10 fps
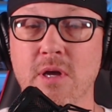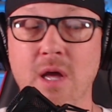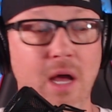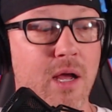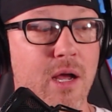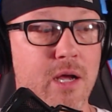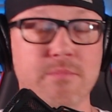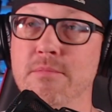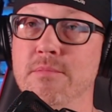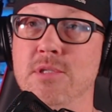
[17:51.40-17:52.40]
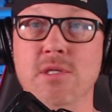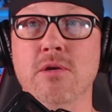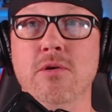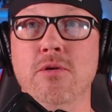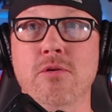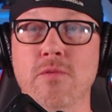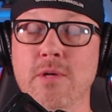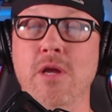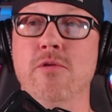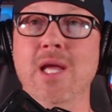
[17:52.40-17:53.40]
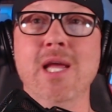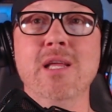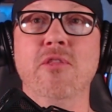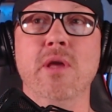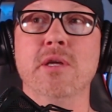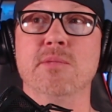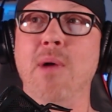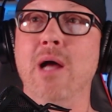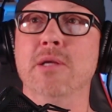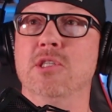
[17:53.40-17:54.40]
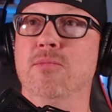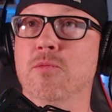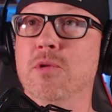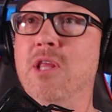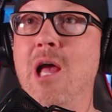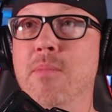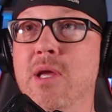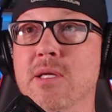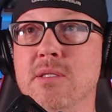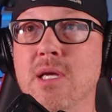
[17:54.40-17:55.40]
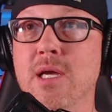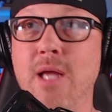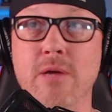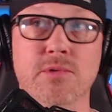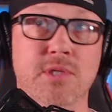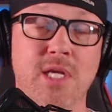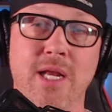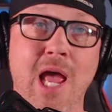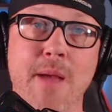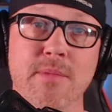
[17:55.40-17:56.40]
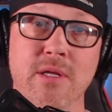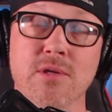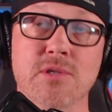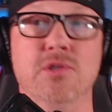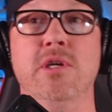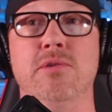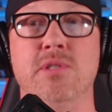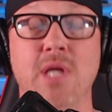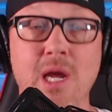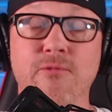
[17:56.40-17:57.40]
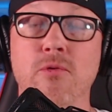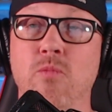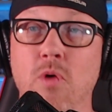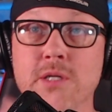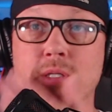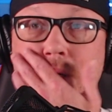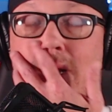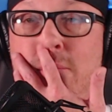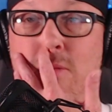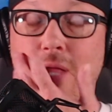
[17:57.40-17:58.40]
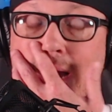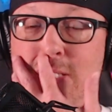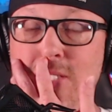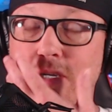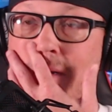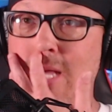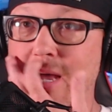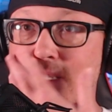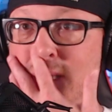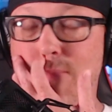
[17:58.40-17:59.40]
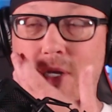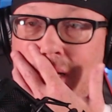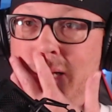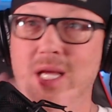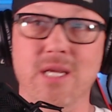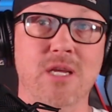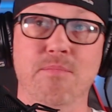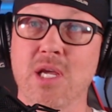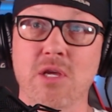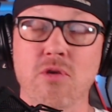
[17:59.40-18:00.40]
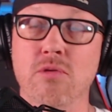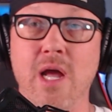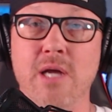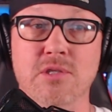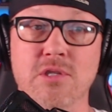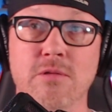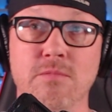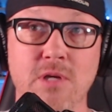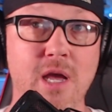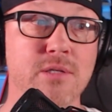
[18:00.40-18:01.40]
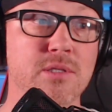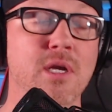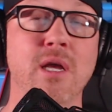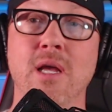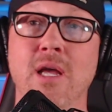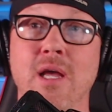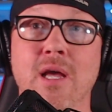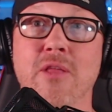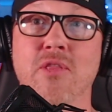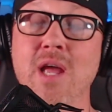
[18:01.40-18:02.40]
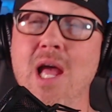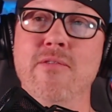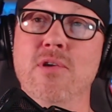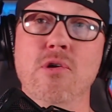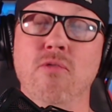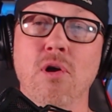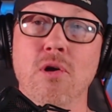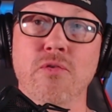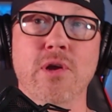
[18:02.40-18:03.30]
Um, so, you know, anything's possible. With that being said, I don't see it happening this year. Stanford was terrible last year. Yes. Uh, they did beat you last year. Yes. They haven't overhauled their